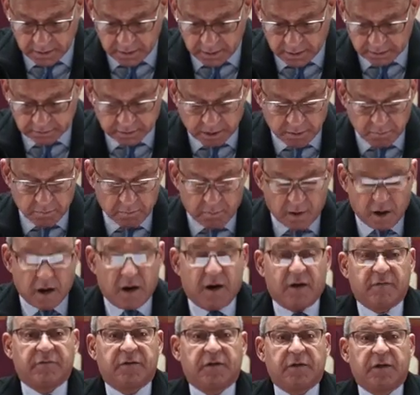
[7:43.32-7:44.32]
as I
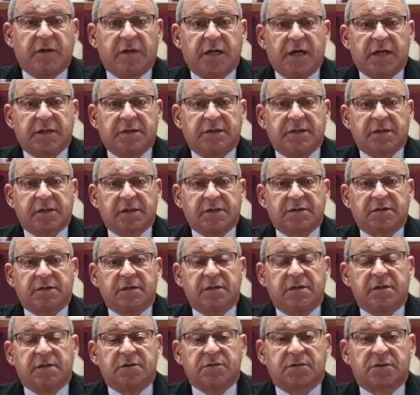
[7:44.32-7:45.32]
marvel at the
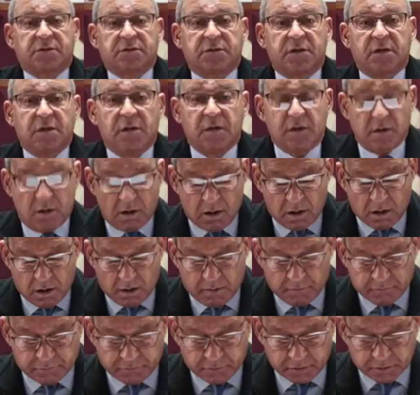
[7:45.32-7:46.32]
resilience
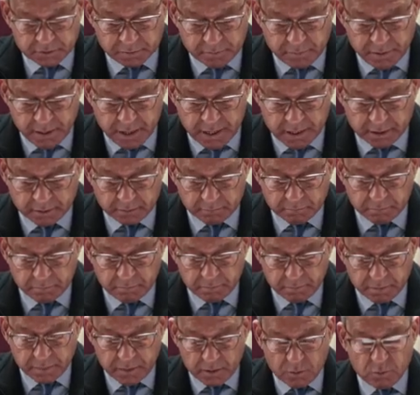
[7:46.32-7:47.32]
of this man.
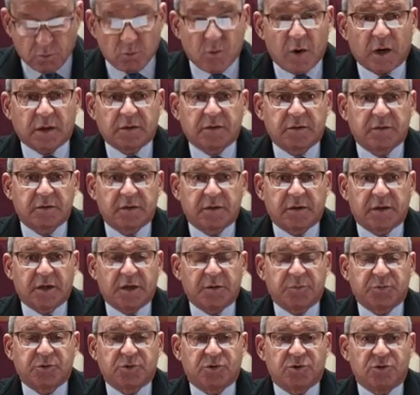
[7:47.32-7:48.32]
What
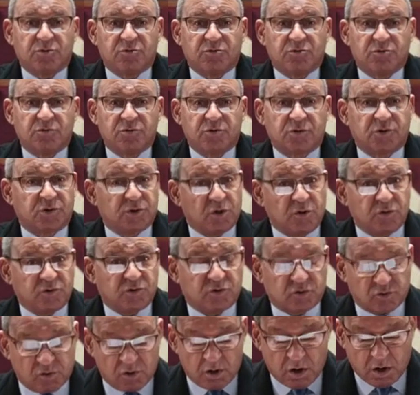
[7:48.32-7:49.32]
keeps you so
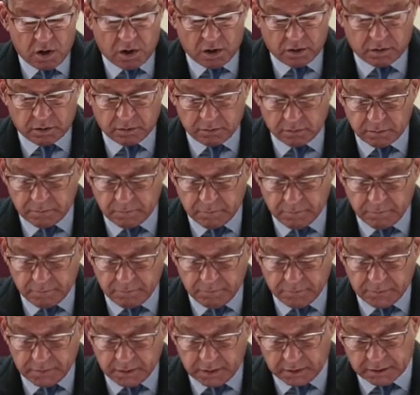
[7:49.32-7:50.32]
strong?
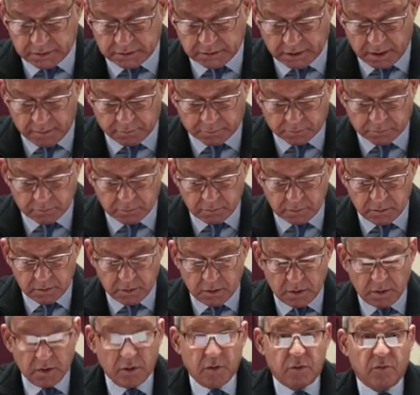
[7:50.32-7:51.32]
Except
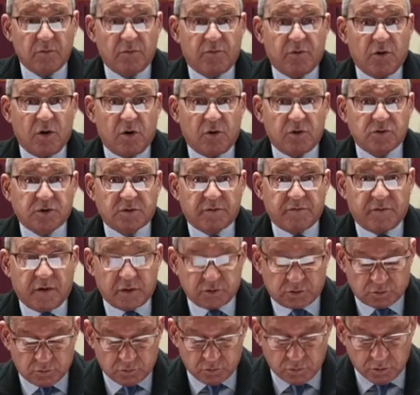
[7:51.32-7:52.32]
those of
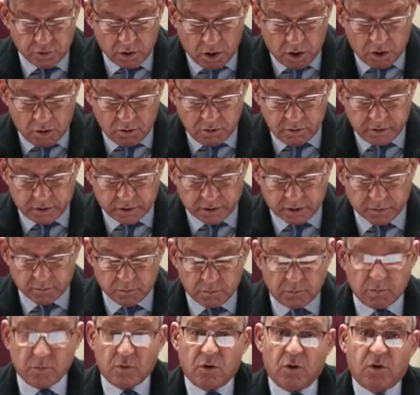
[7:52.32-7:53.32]
us who know
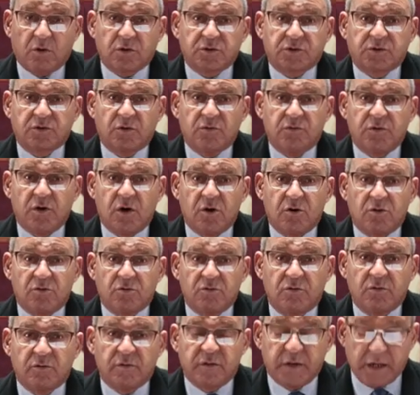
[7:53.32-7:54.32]
him also
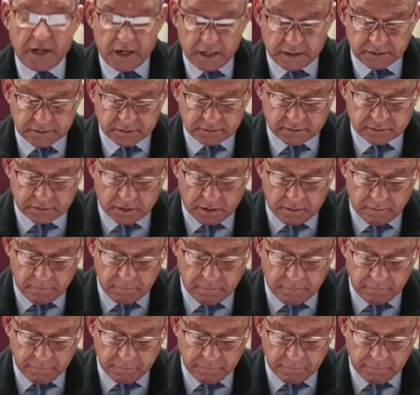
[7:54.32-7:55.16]
know the answer.